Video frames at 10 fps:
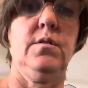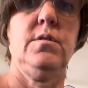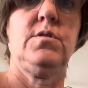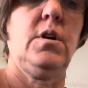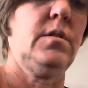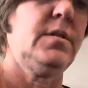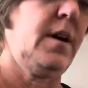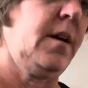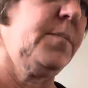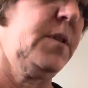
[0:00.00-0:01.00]
gel
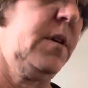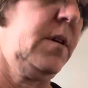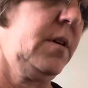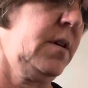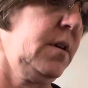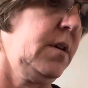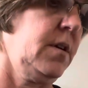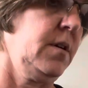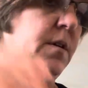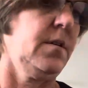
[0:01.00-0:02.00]
tabs,
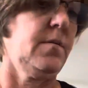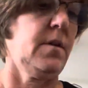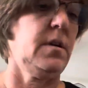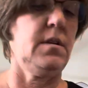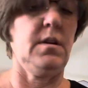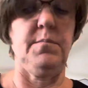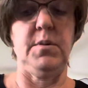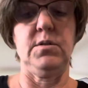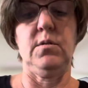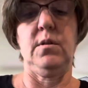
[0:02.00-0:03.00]
right?
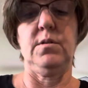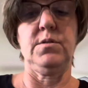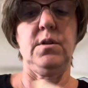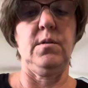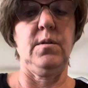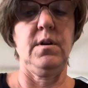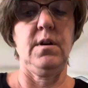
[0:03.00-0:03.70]
But you also,